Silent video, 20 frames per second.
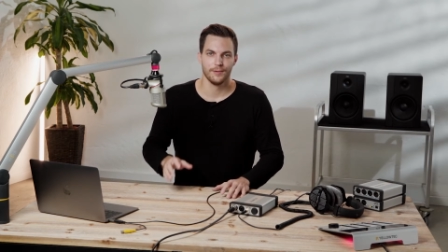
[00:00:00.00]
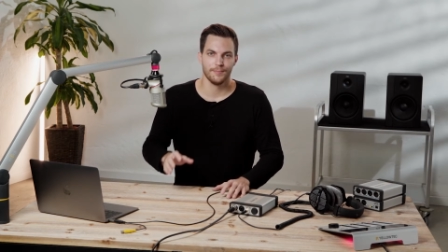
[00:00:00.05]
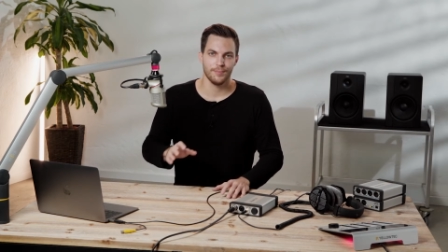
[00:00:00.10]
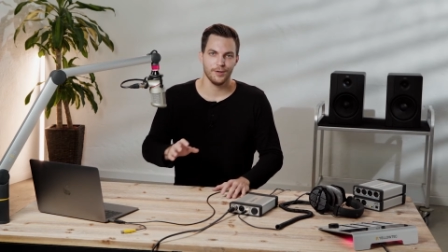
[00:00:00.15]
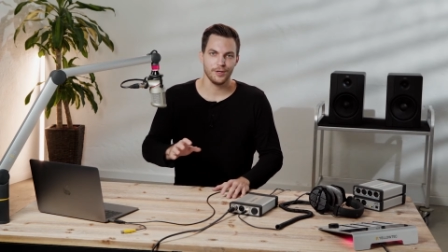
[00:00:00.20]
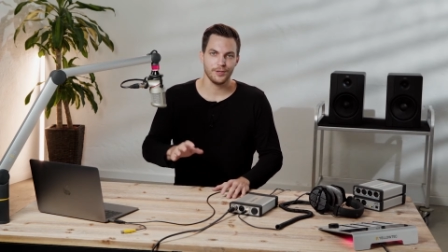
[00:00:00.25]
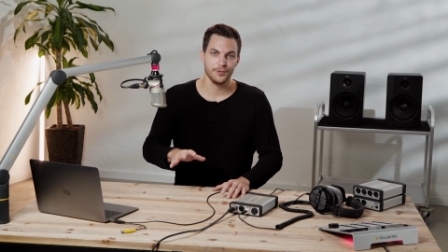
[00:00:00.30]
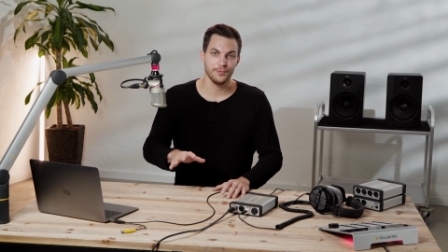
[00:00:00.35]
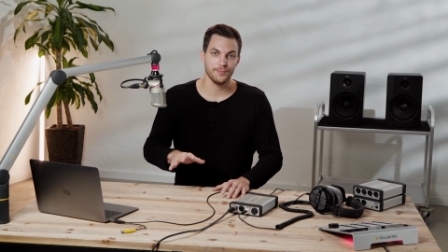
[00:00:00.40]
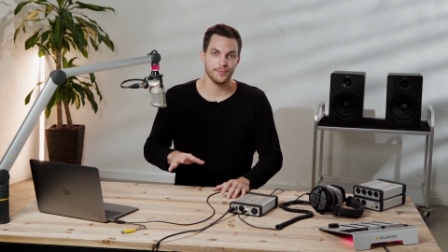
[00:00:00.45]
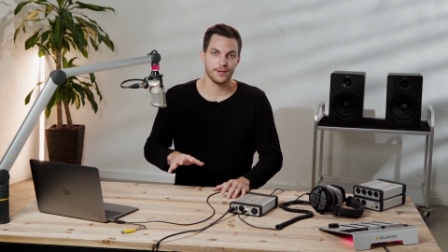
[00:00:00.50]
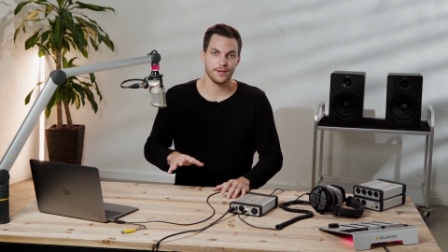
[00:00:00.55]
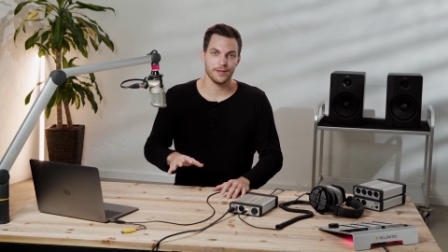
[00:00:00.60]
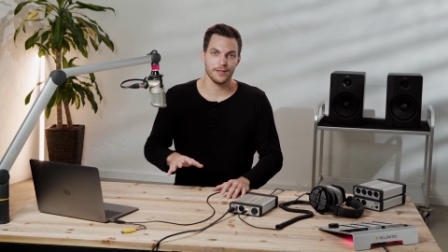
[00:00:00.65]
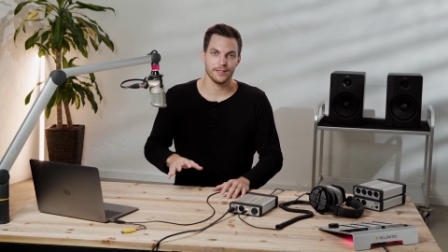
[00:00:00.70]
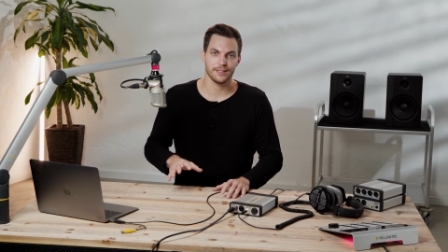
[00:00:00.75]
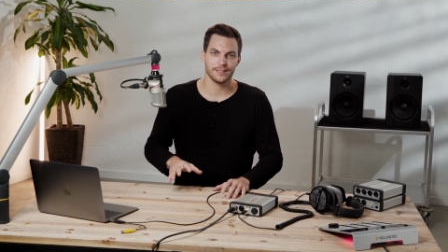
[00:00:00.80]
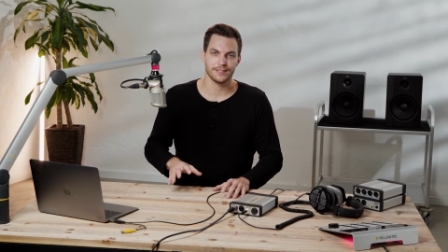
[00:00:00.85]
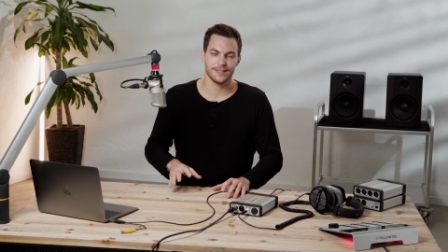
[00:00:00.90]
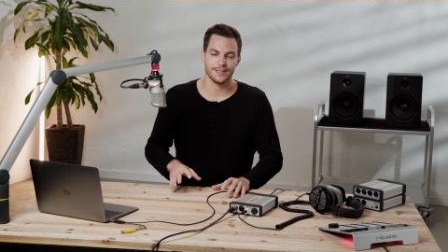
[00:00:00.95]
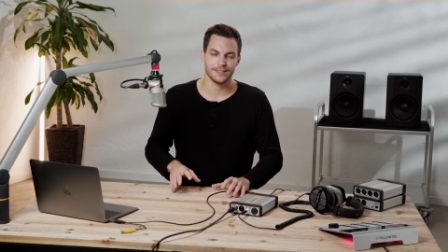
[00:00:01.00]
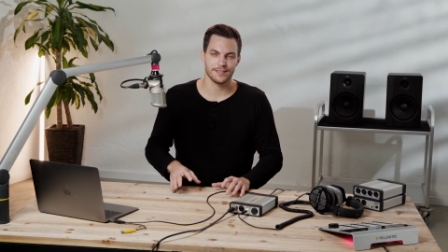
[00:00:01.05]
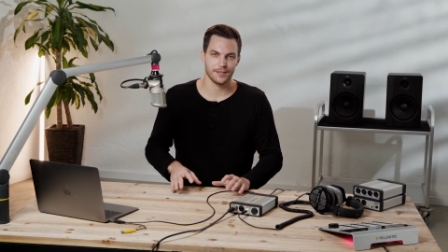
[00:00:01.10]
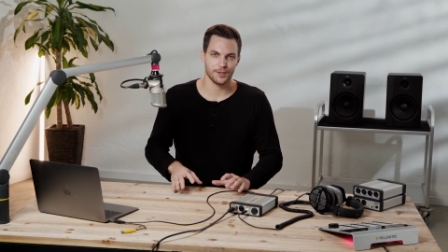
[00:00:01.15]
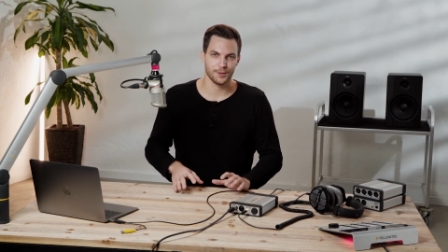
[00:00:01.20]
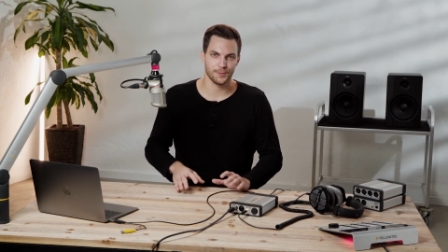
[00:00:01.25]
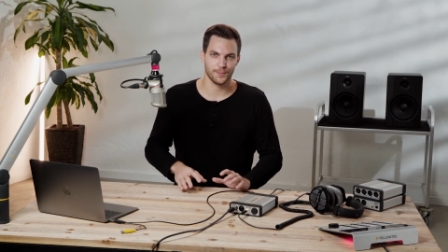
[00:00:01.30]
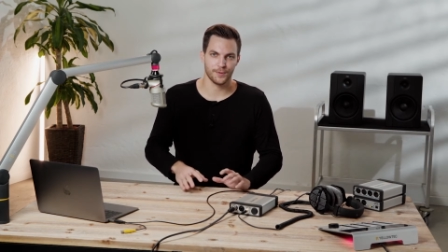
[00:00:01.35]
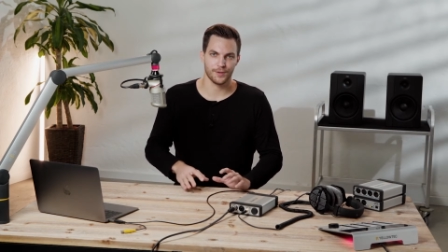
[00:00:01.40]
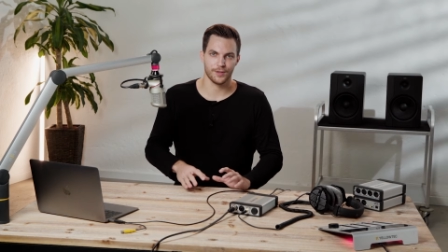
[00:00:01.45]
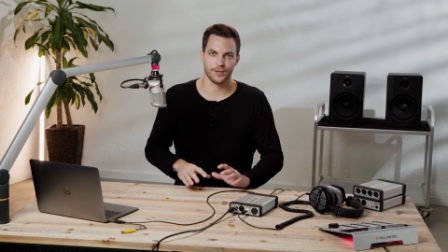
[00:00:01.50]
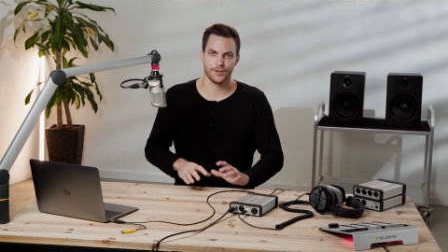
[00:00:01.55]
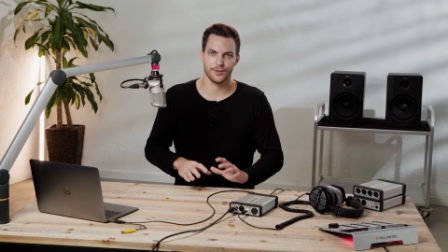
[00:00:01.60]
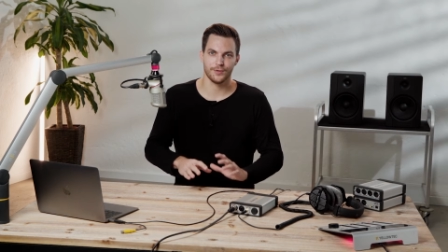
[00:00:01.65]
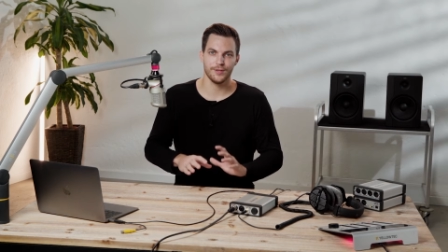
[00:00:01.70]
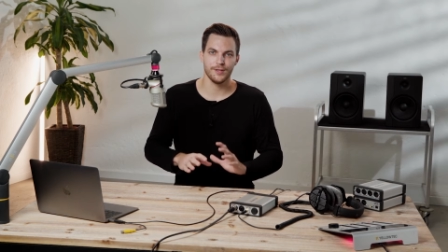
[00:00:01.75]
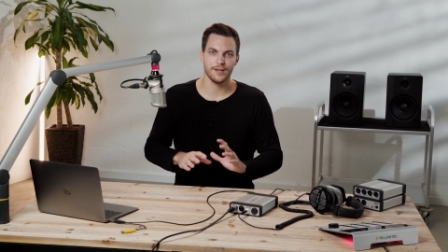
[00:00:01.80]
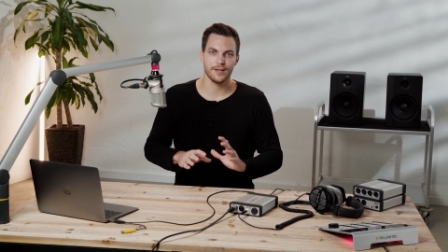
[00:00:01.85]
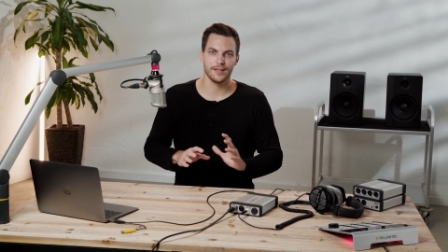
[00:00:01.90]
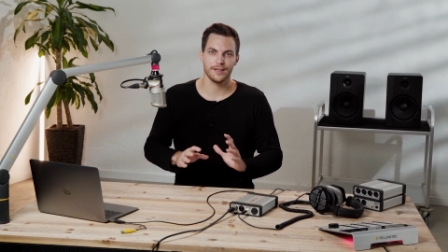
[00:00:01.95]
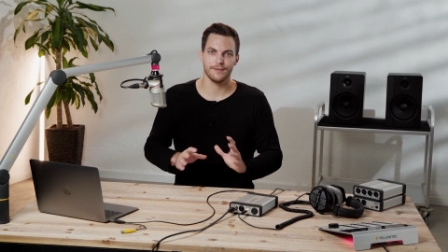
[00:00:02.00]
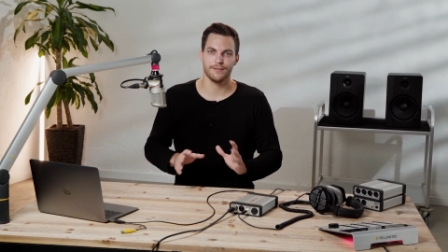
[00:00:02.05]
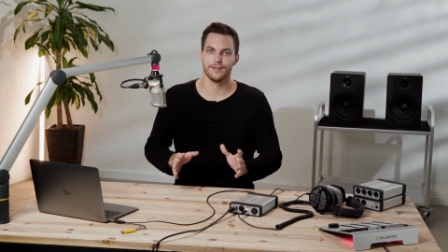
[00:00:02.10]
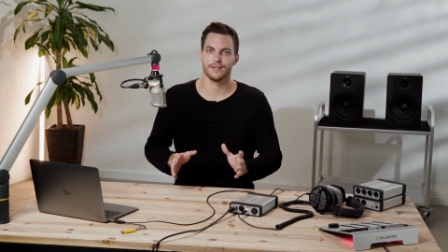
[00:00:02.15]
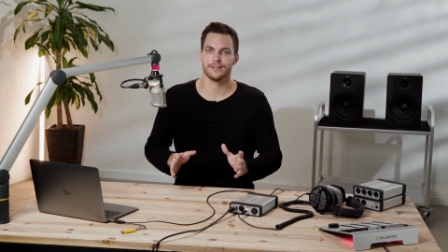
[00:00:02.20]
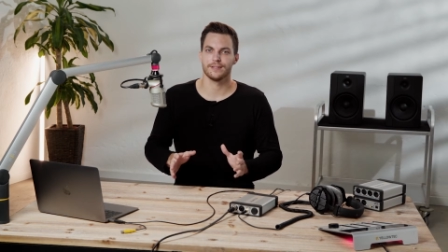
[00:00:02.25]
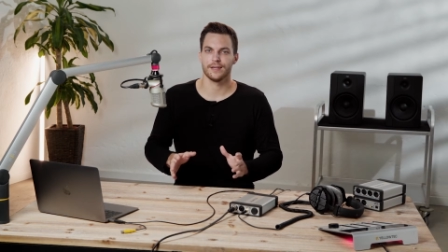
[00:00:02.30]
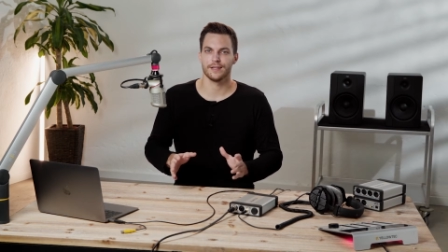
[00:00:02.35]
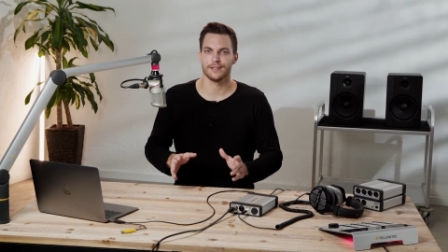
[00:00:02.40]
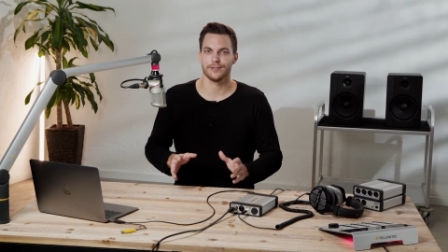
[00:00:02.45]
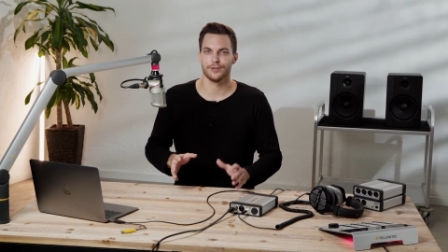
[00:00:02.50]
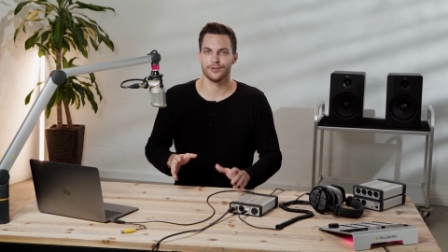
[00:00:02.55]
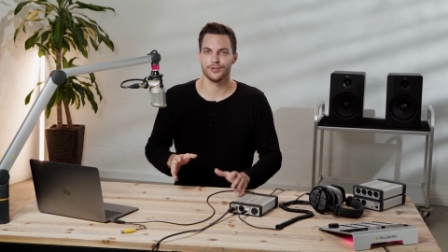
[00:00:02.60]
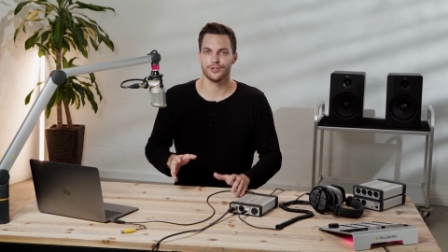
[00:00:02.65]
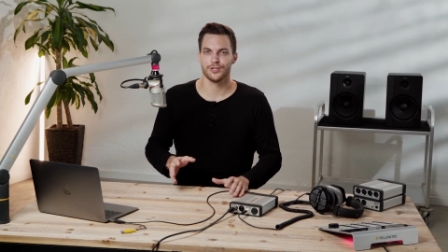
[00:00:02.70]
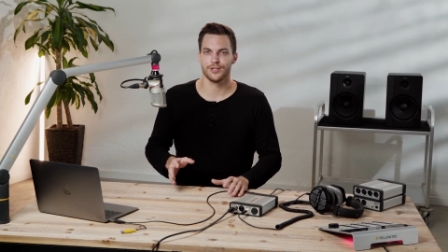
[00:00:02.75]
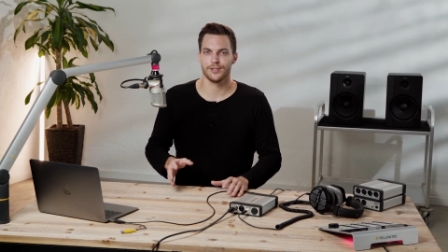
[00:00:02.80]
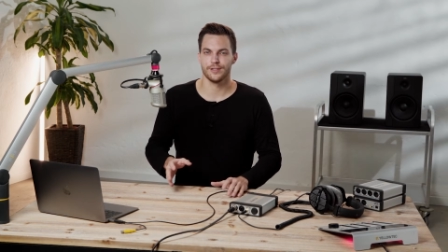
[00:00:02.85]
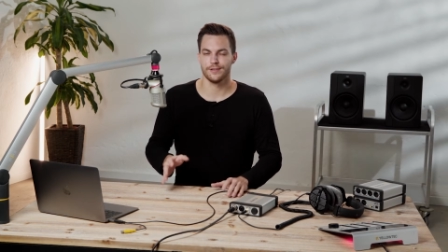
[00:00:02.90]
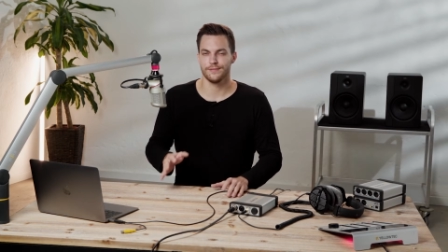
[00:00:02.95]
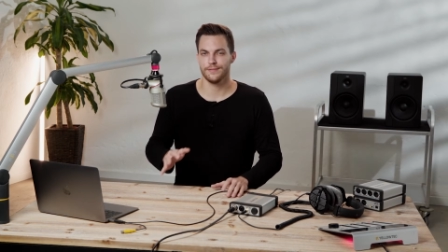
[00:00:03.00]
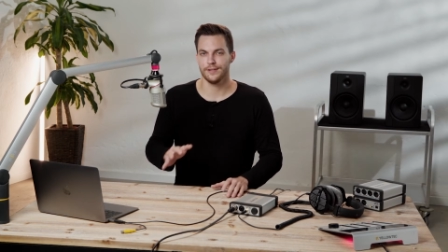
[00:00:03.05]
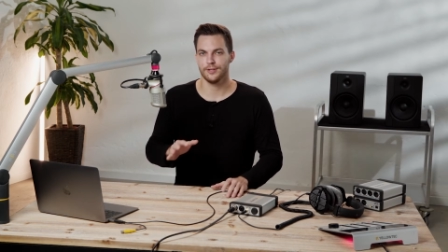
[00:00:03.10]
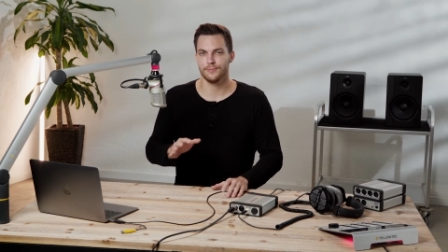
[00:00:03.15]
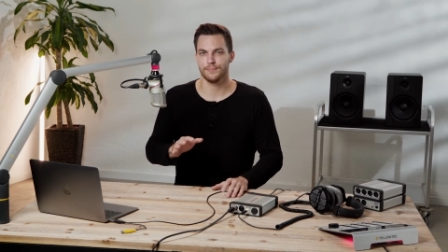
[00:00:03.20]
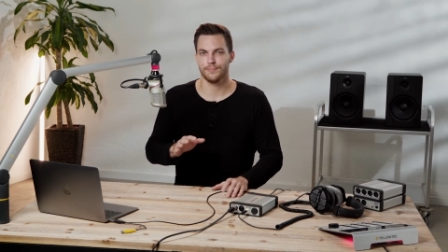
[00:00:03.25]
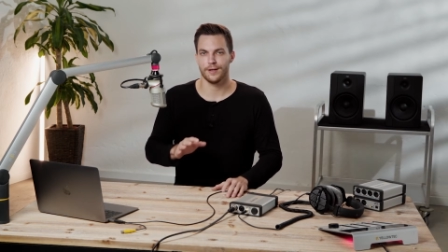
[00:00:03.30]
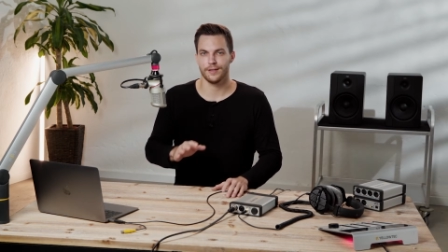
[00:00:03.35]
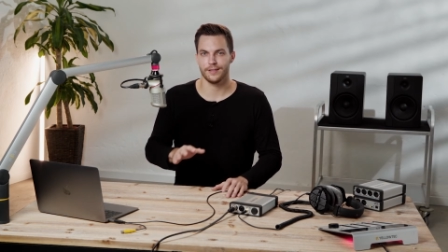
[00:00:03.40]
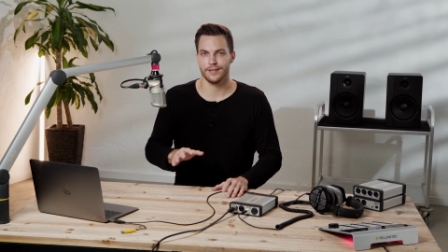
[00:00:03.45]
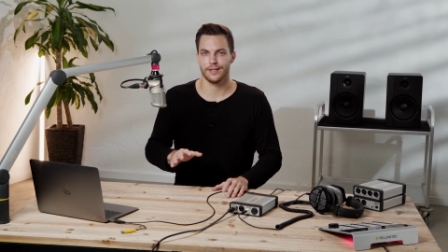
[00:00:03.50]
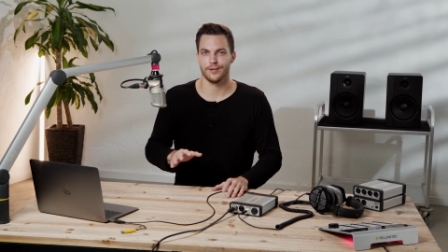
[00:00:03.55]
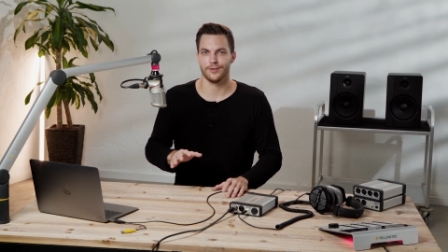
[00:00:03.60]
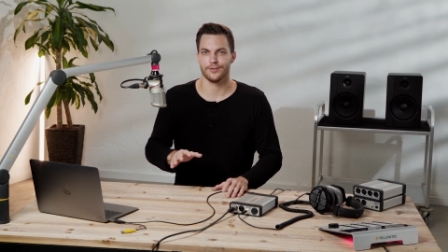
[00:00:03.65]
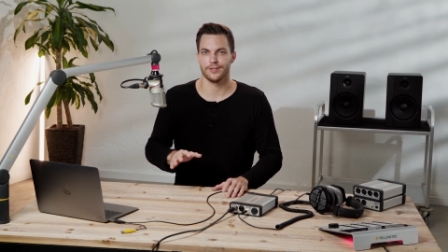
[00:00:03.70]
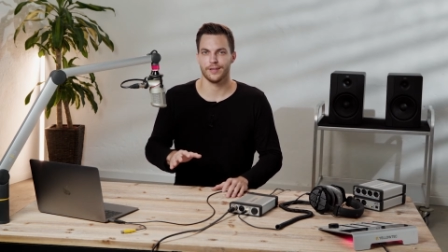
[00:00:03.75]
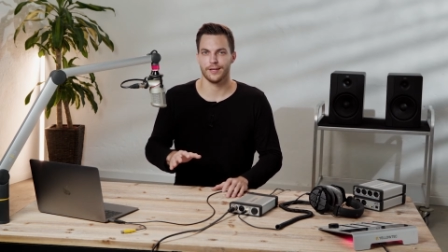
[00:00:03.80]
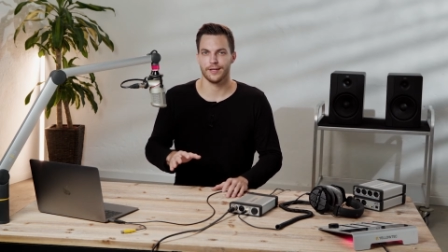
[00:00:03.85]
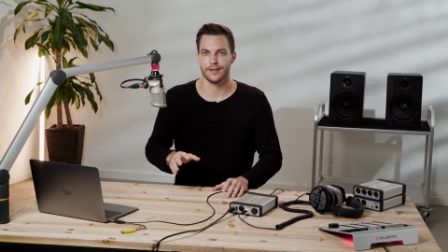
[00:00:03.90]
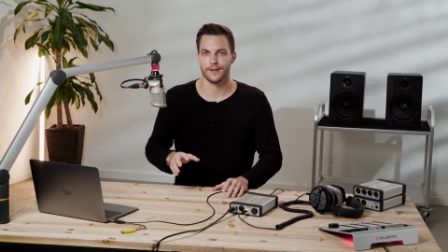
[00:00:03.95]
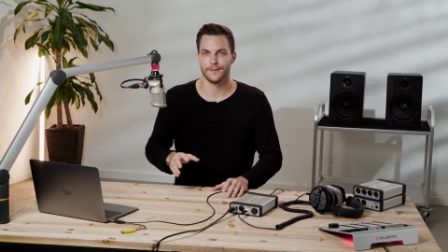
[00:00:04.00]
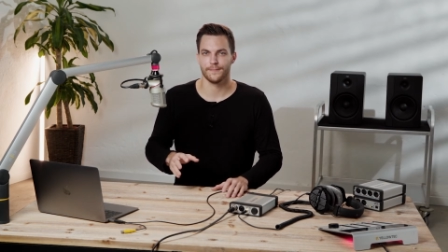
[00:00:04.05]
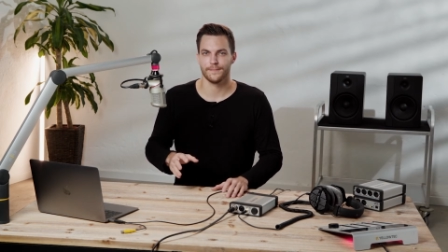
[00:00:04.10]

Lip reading: PUC2 Mic LEA stands out with a unique leveling technology developed by Yellowtec.